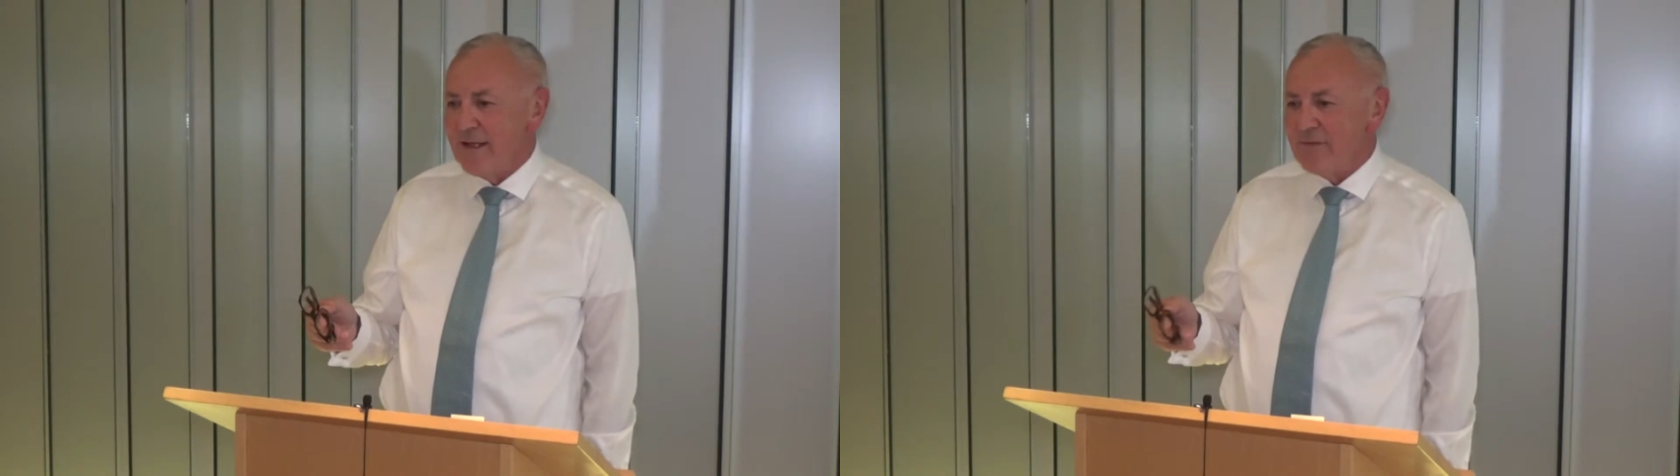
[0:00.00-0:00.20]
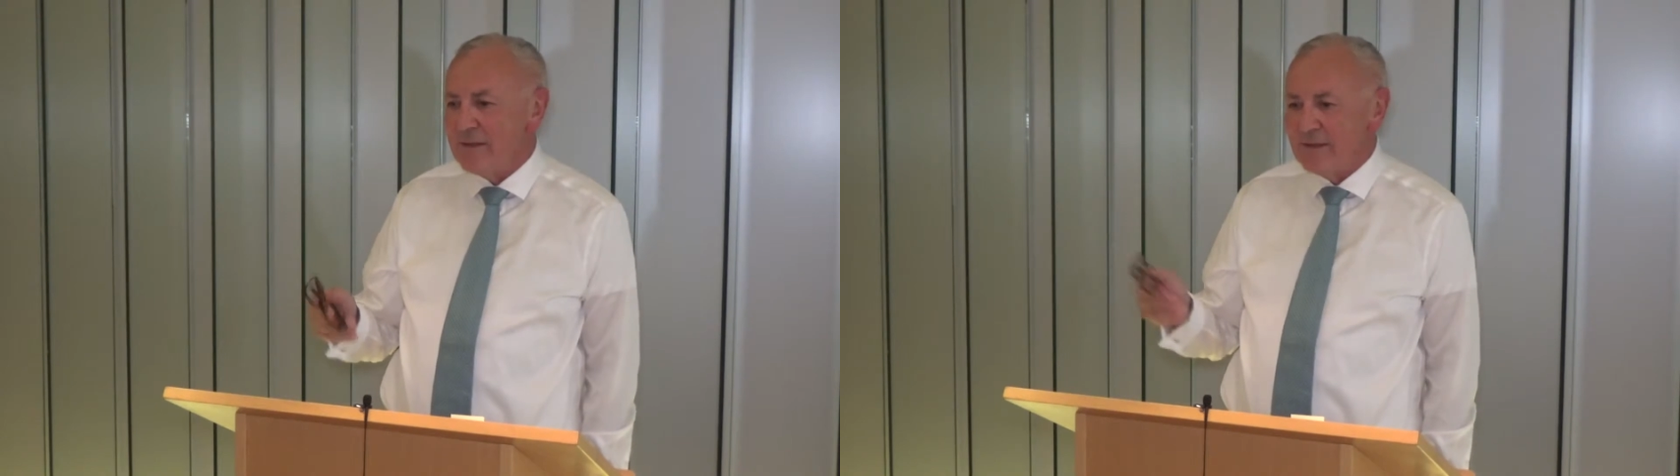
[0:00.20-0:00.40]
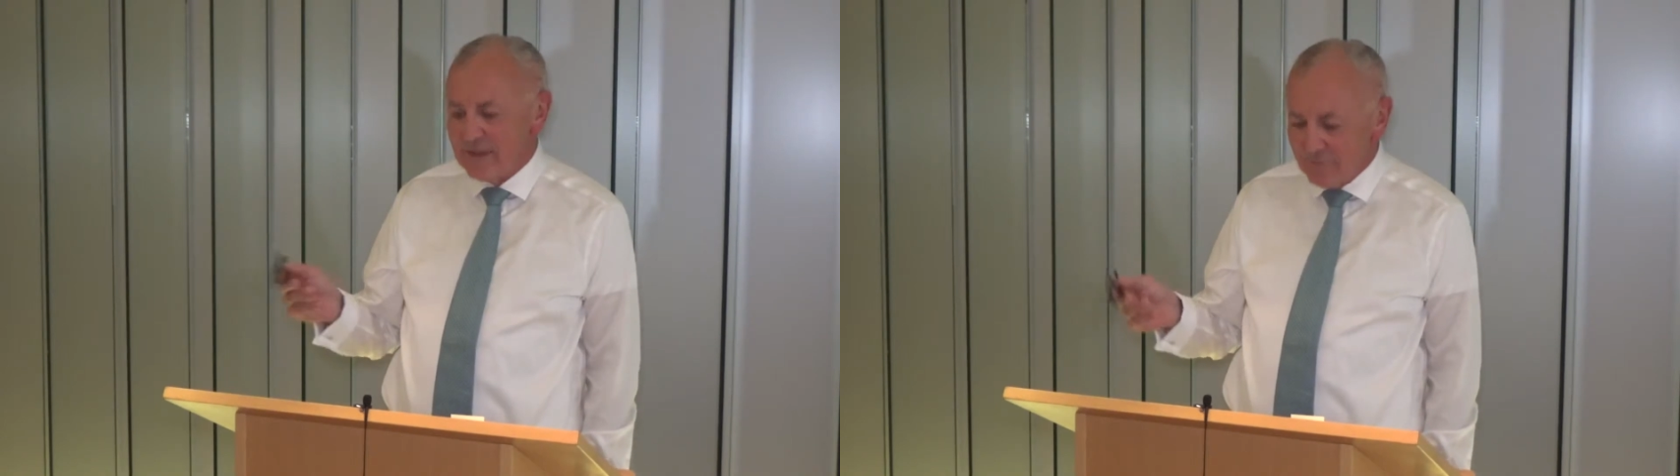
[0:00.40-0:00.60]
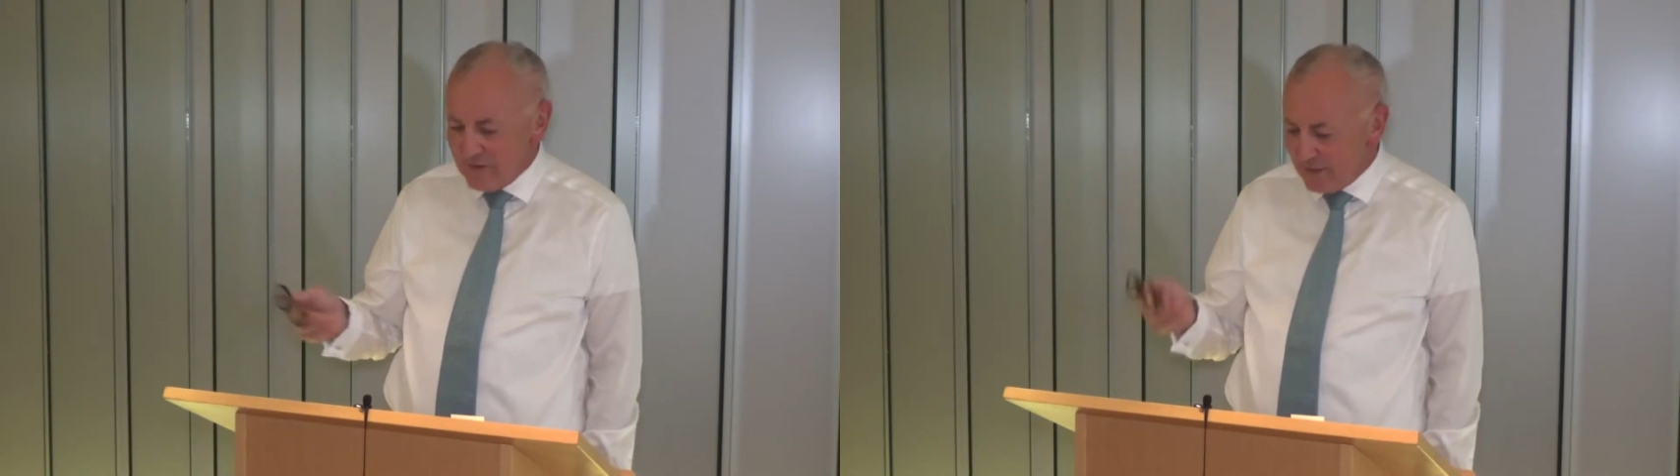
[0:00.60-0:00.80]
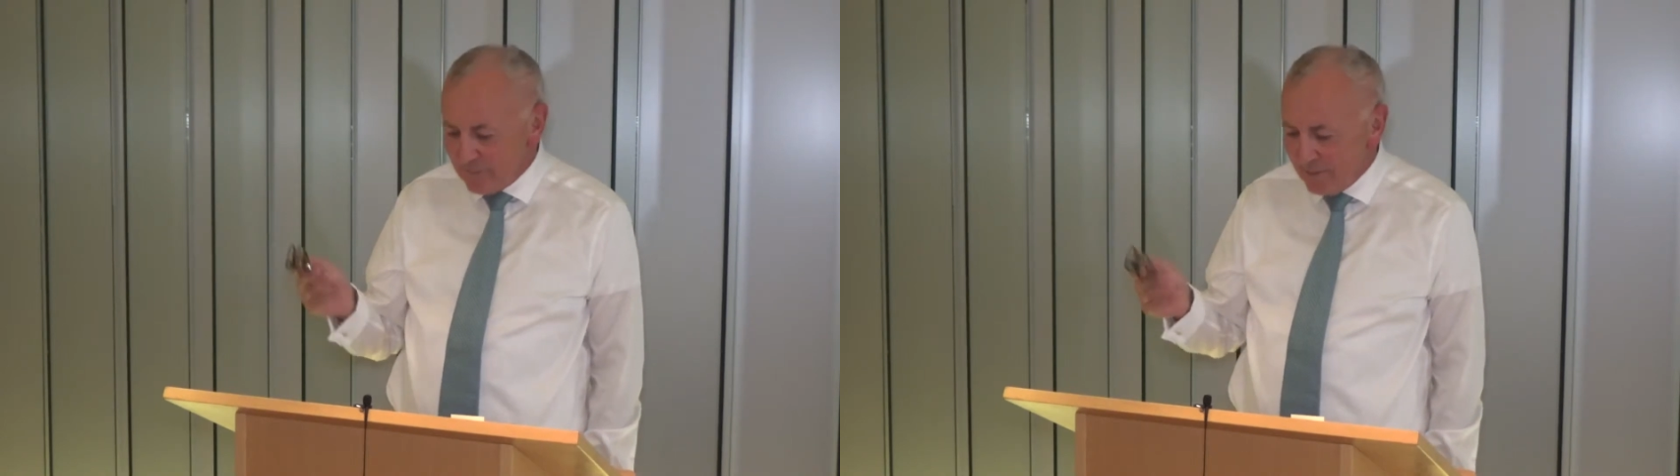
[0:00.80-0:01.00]
having
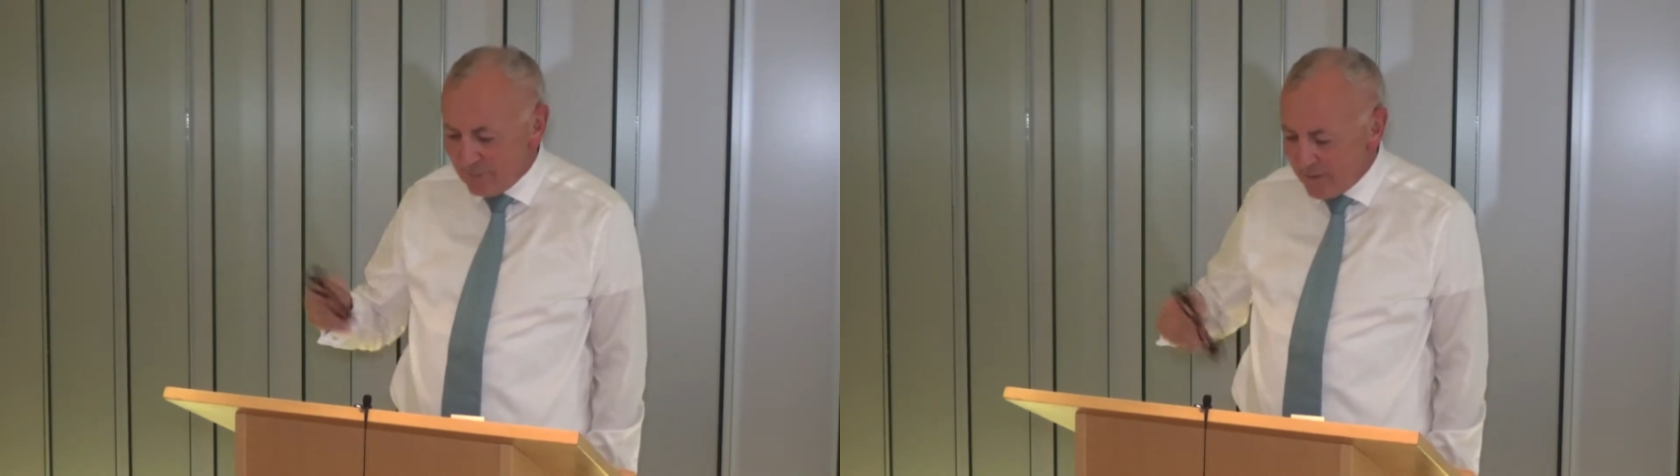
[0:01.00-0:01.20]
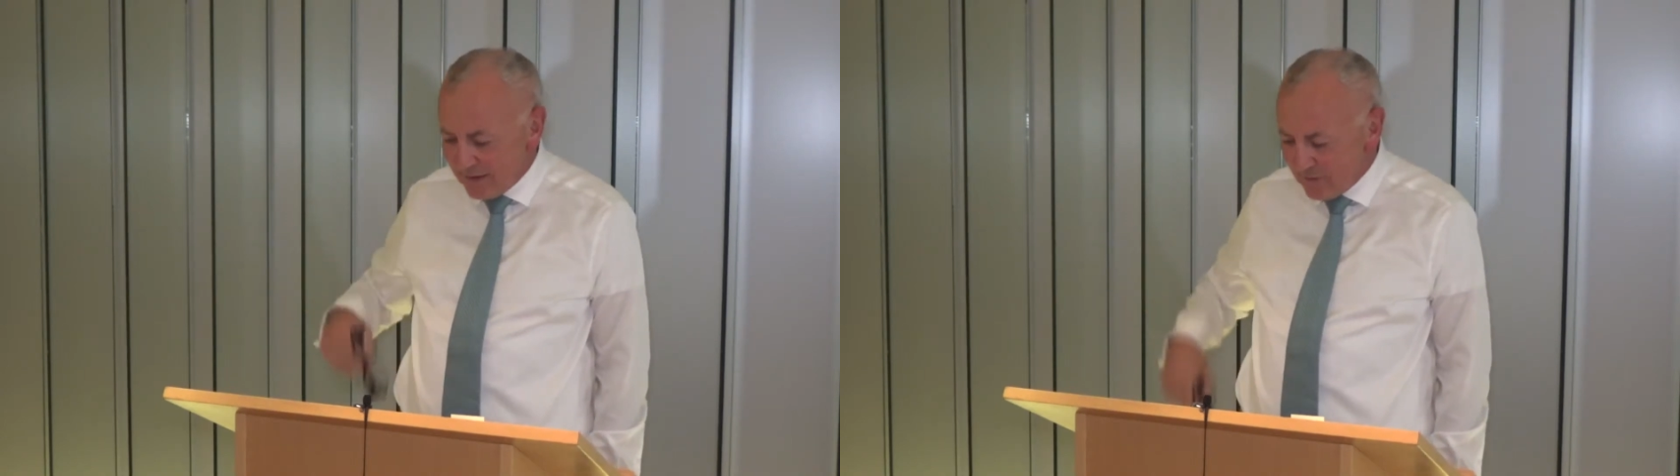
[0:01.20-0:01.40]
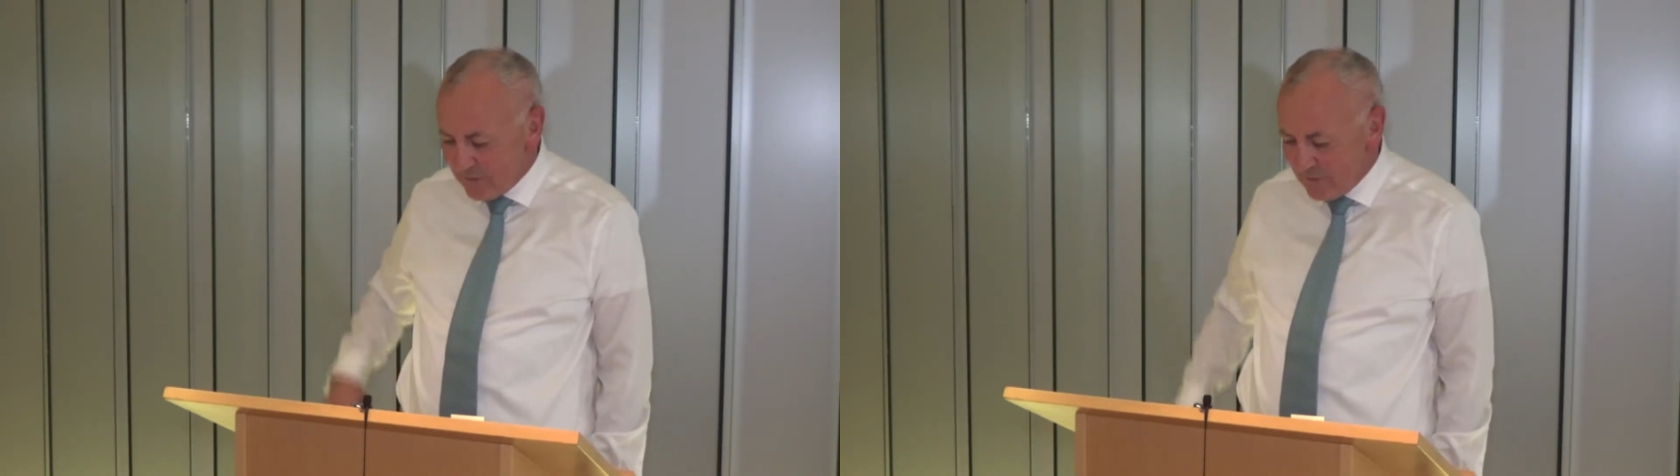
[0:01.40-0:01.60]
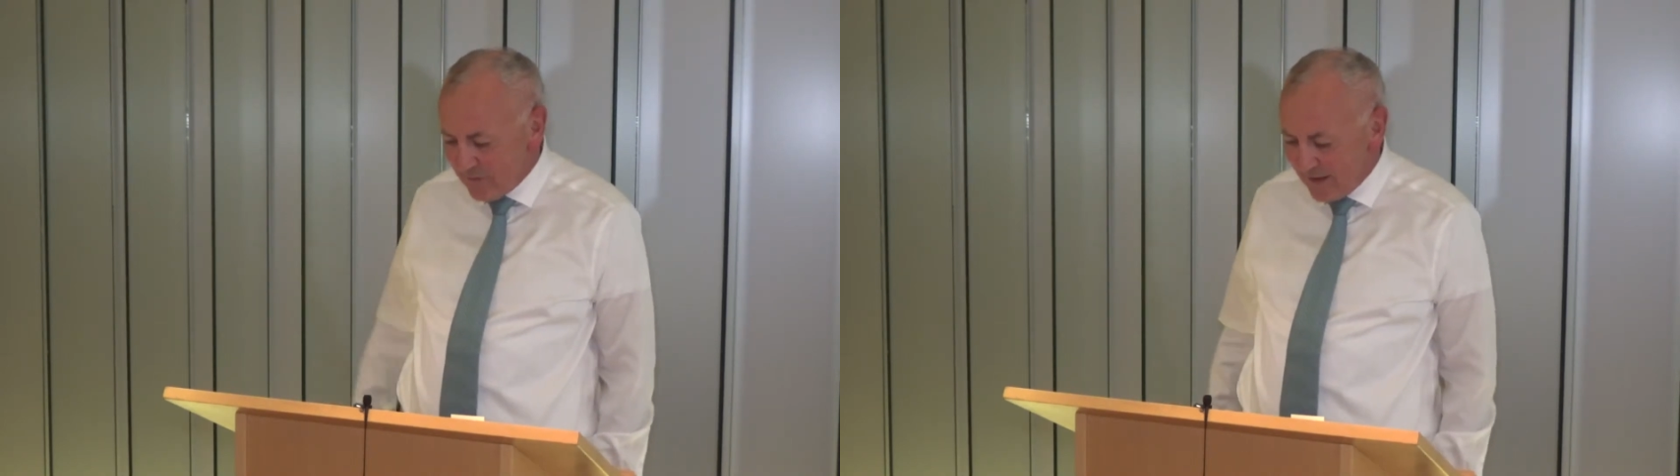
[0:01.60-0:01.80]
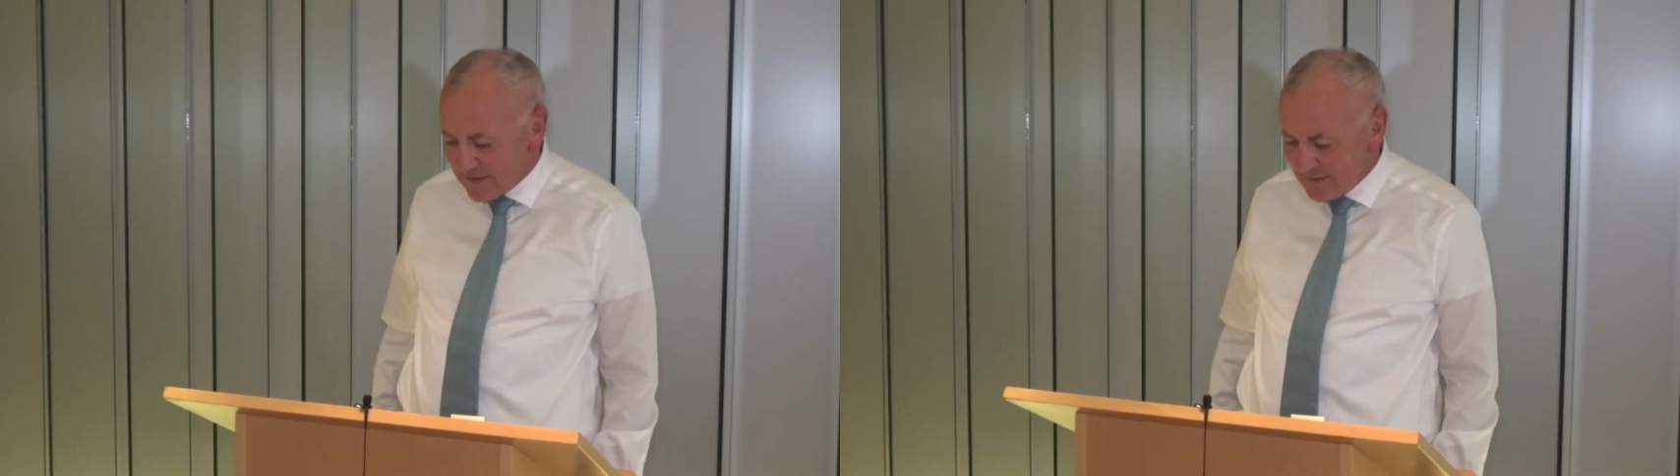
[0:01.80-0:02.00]
given that paper back in
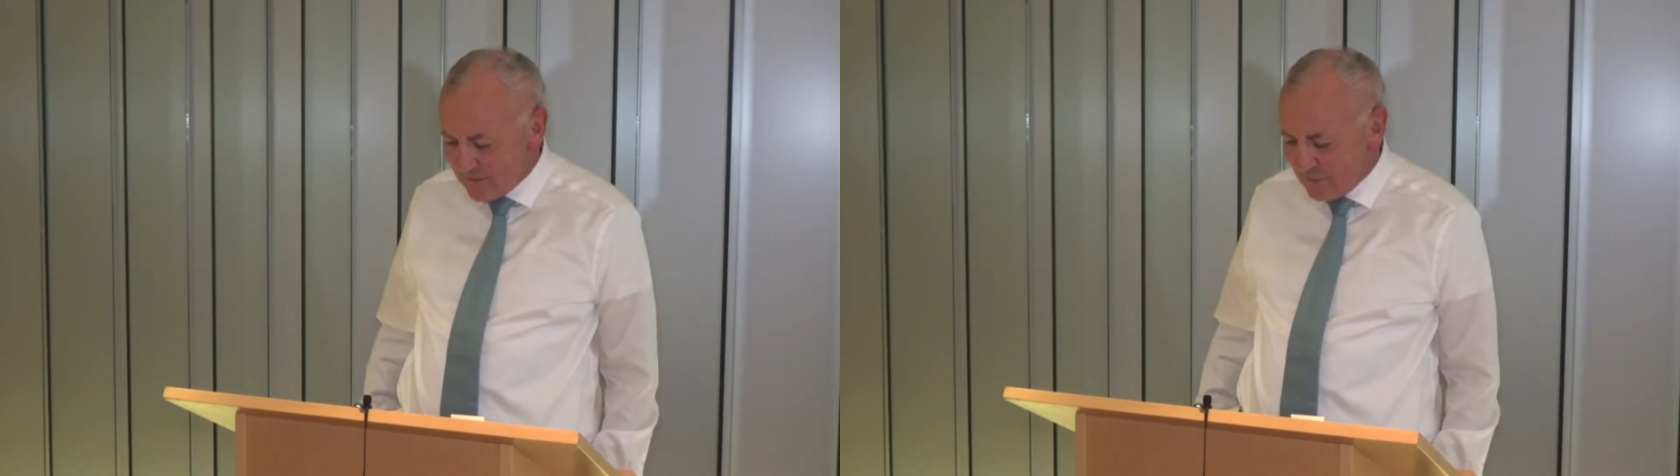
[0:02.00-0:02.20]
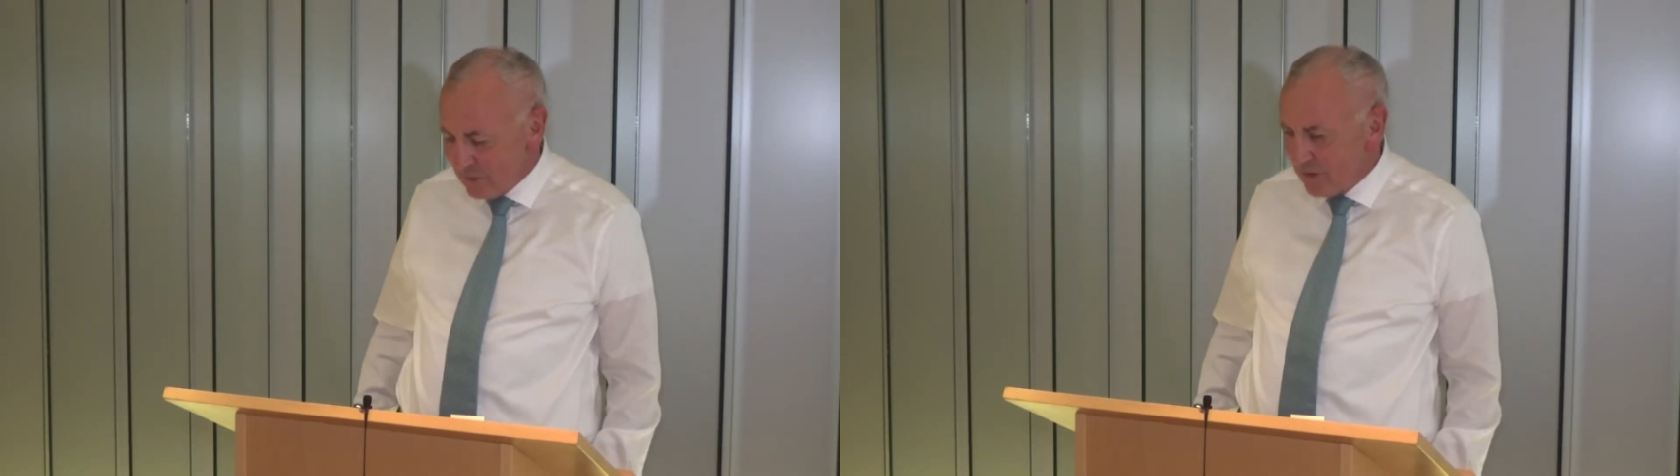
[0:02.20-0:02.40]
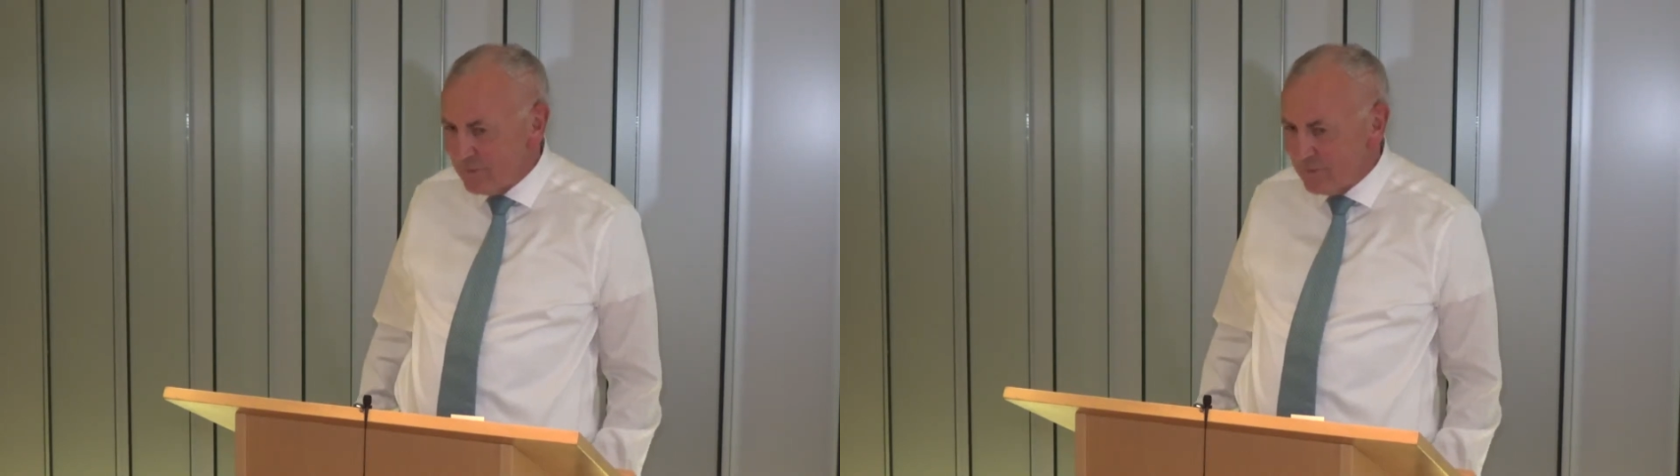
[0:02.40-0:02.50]
2004,